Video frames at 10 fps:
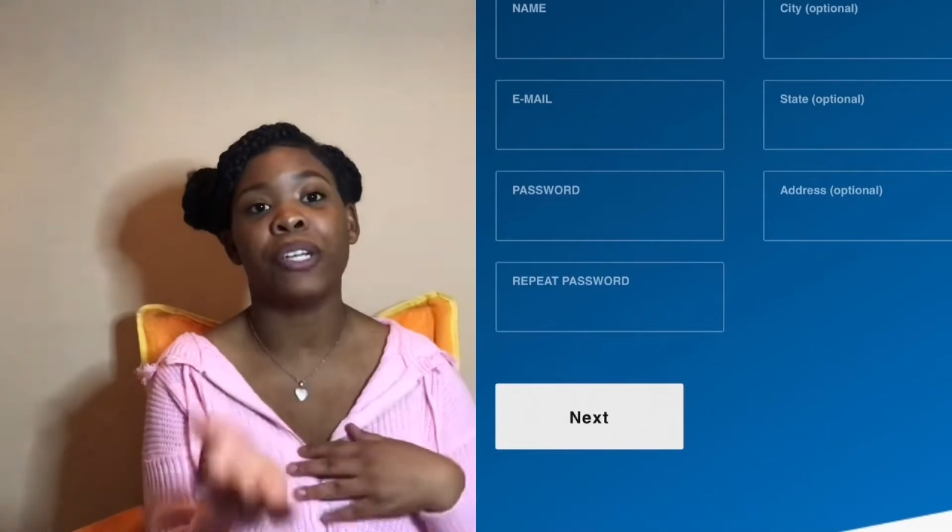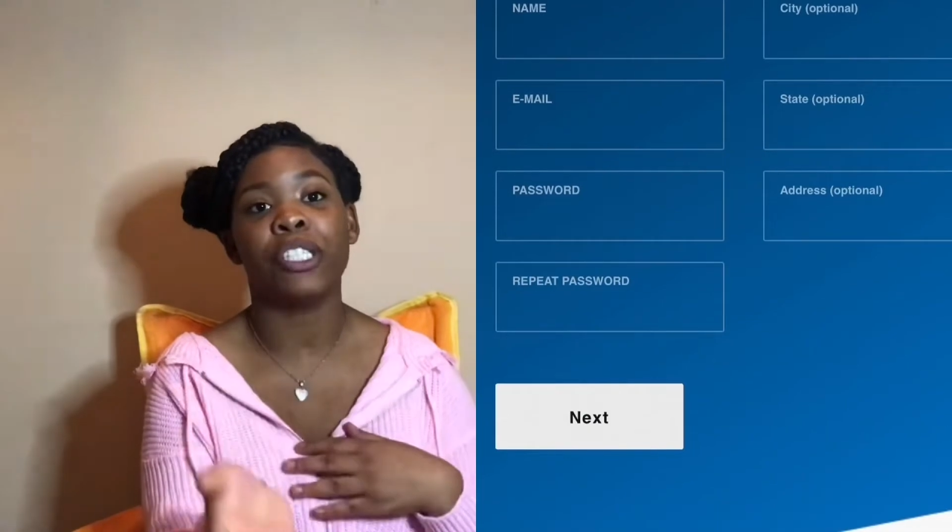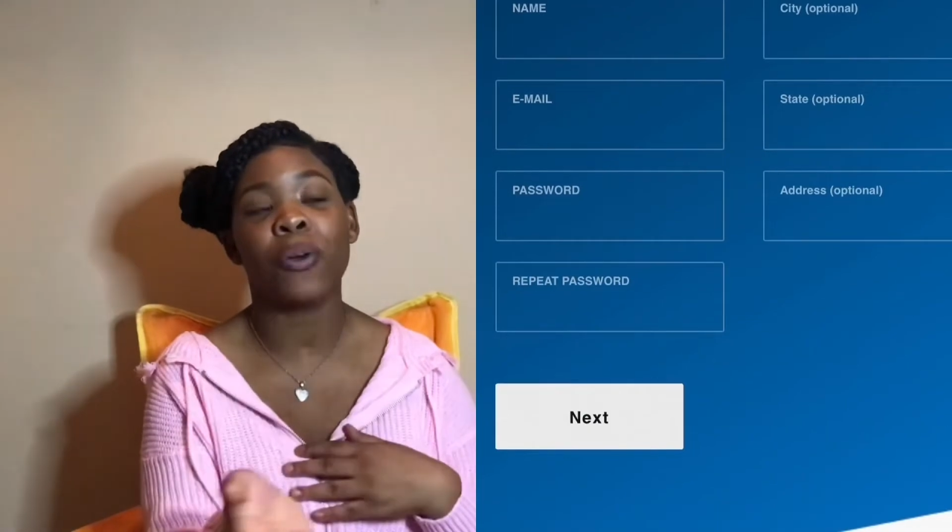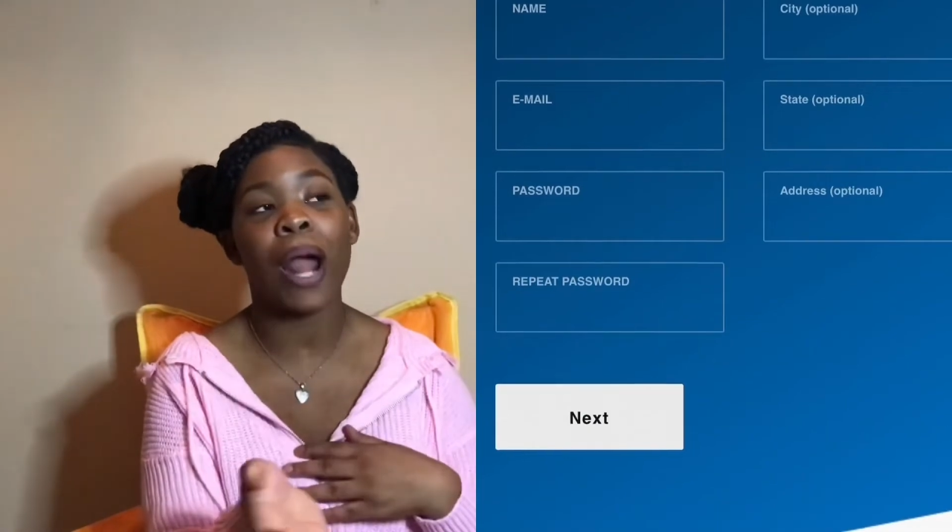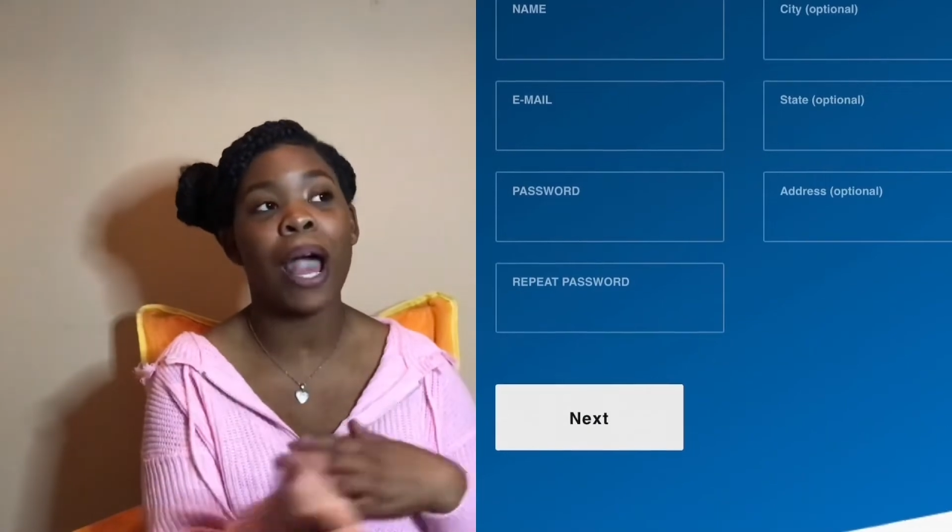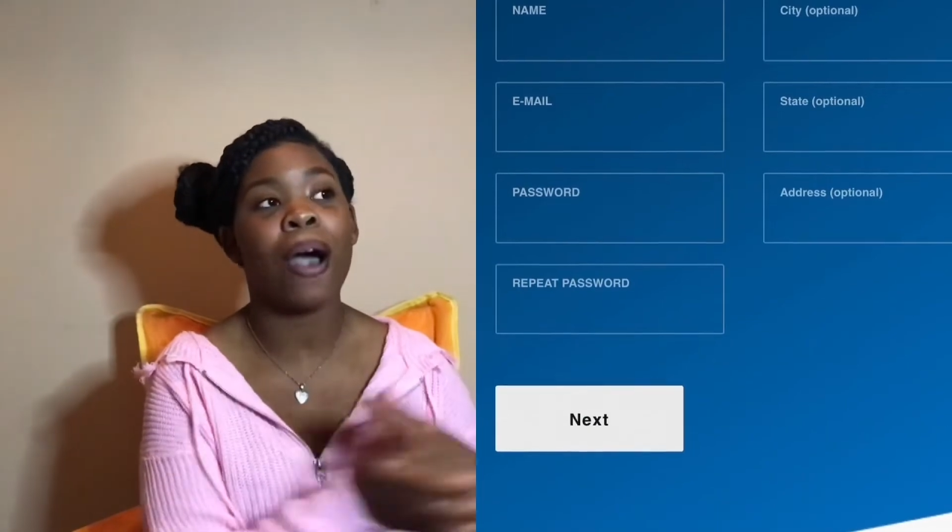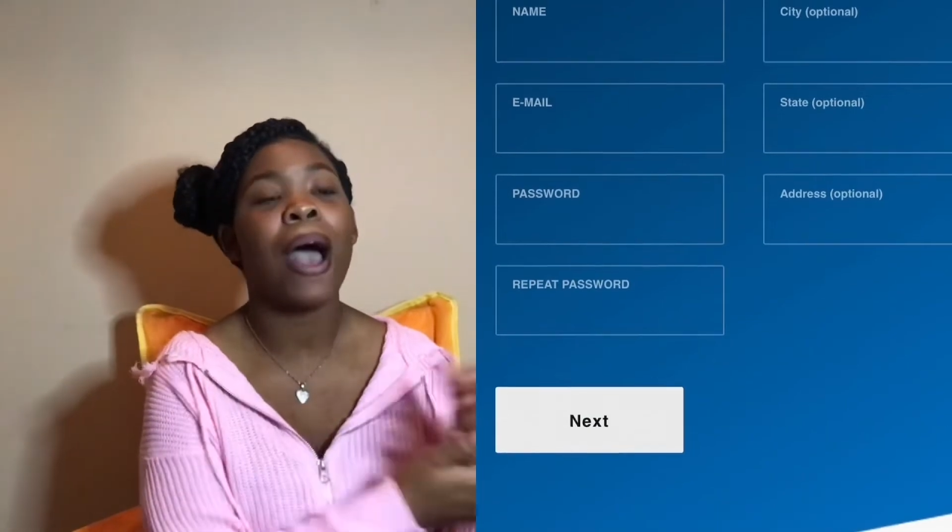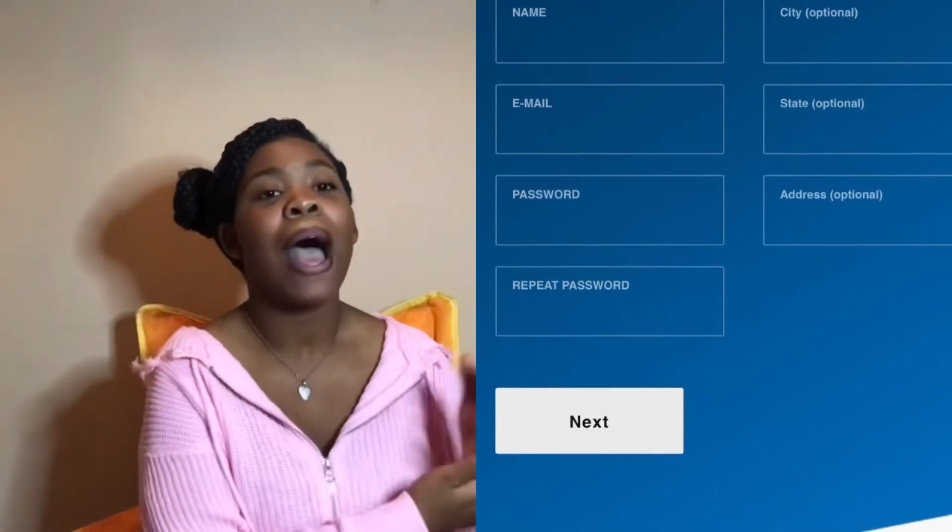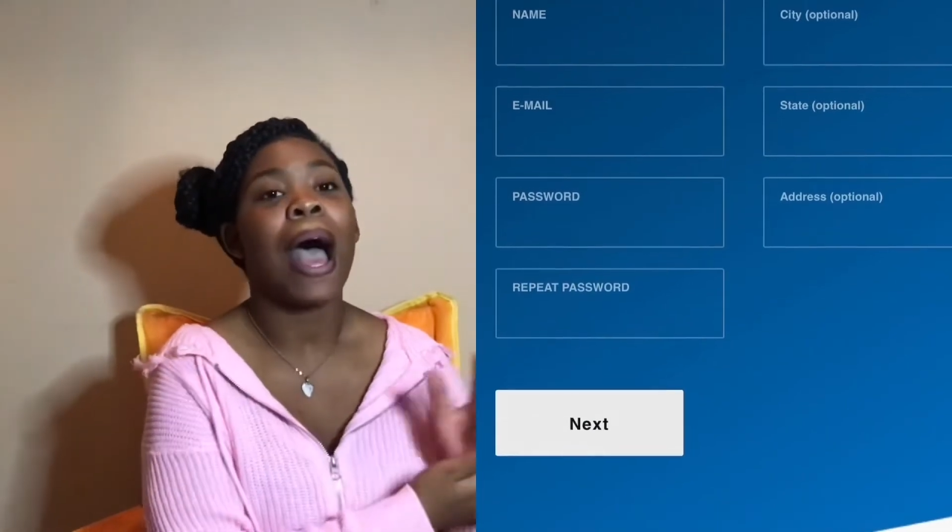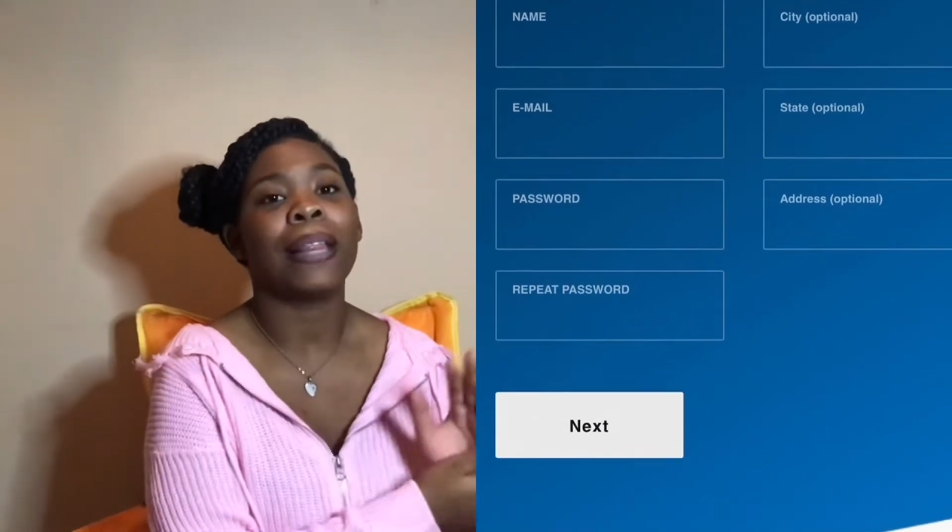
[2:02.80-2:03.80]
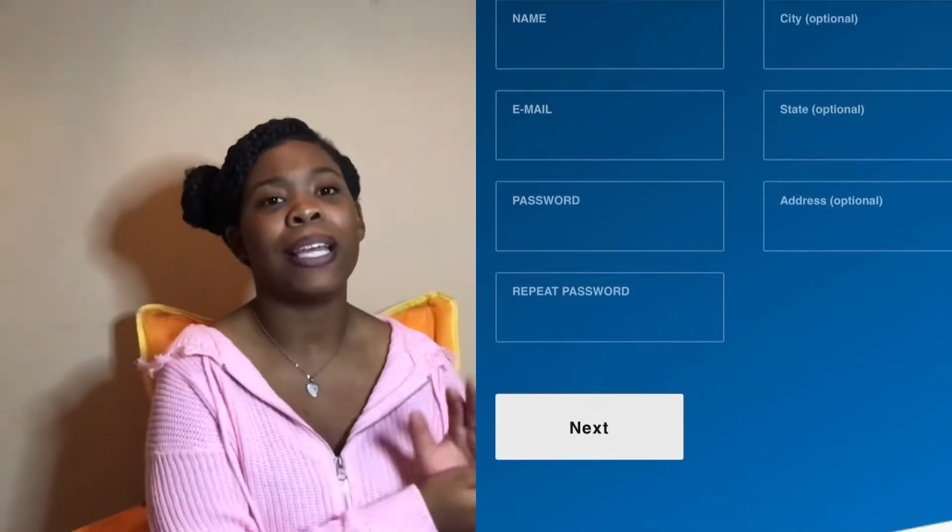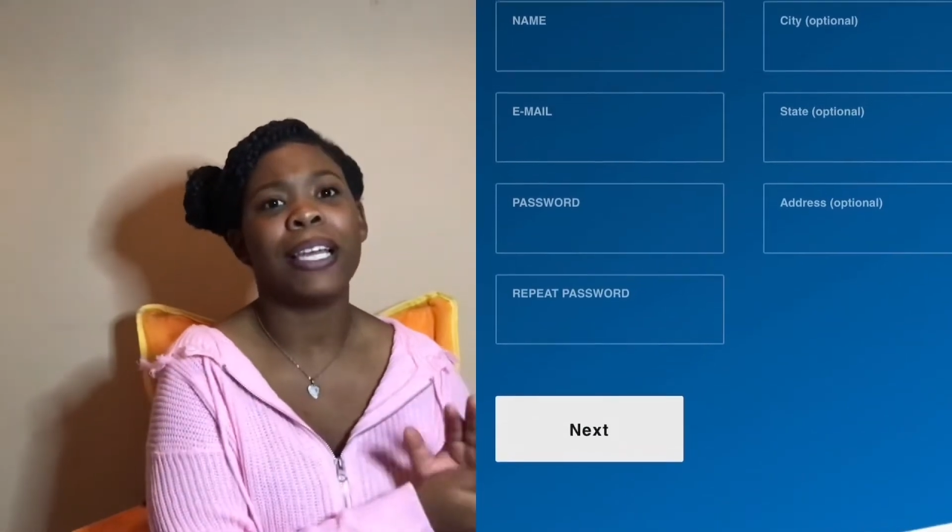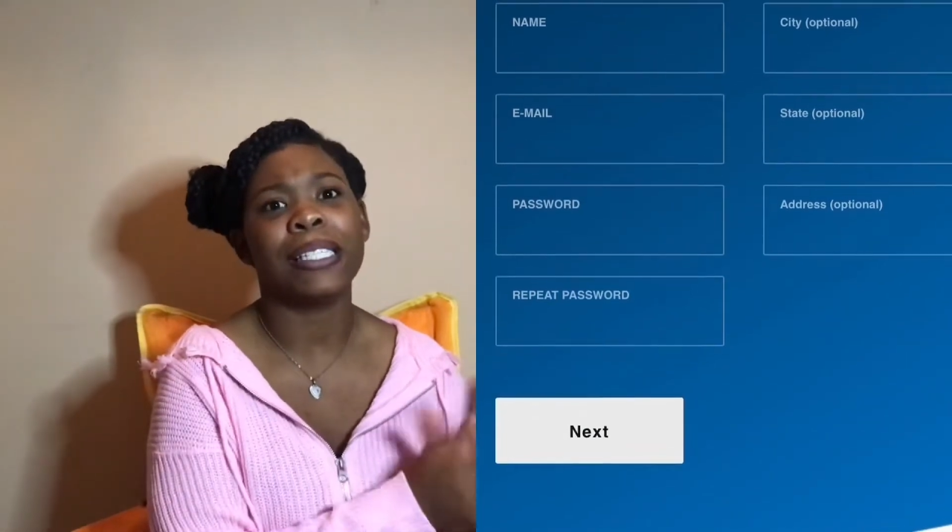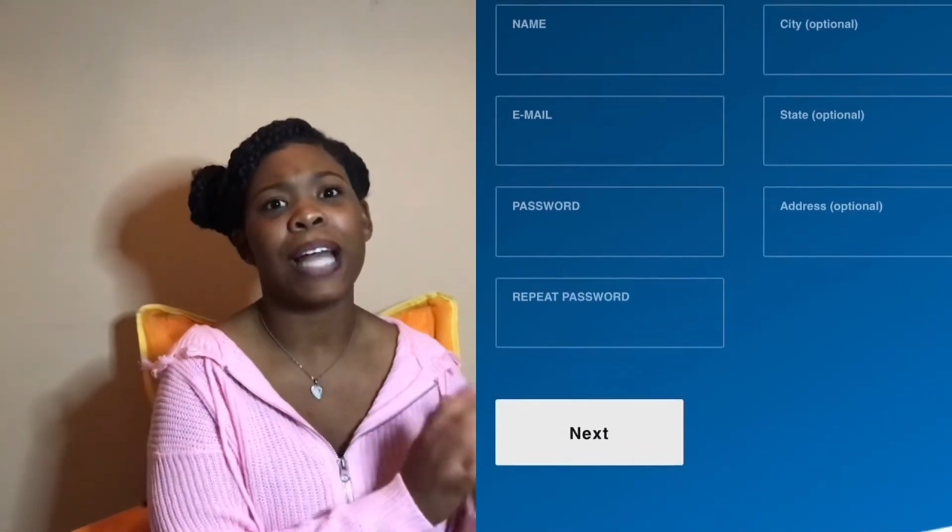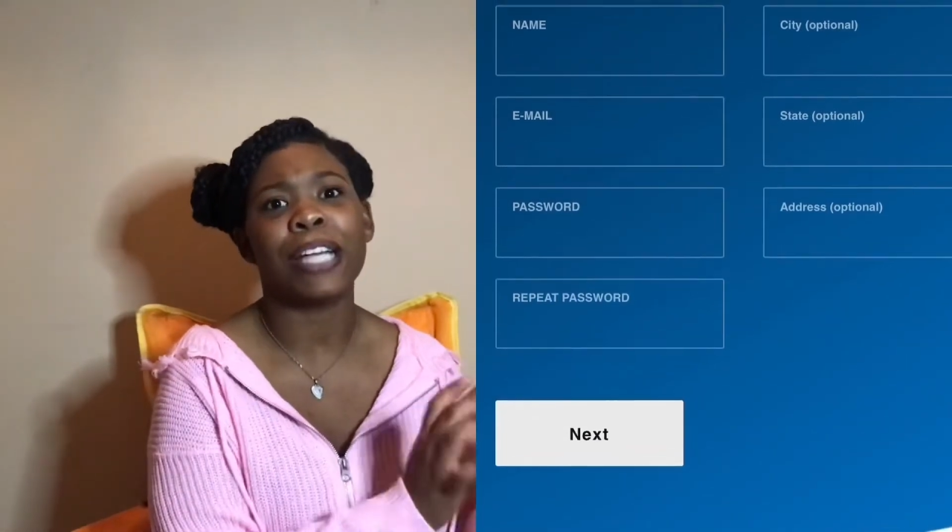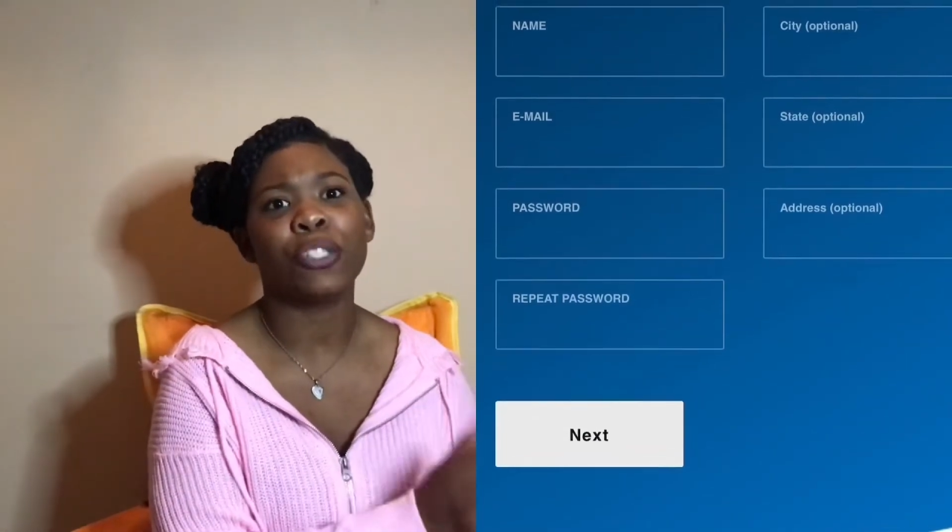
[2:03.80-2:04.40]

trial, I think it's like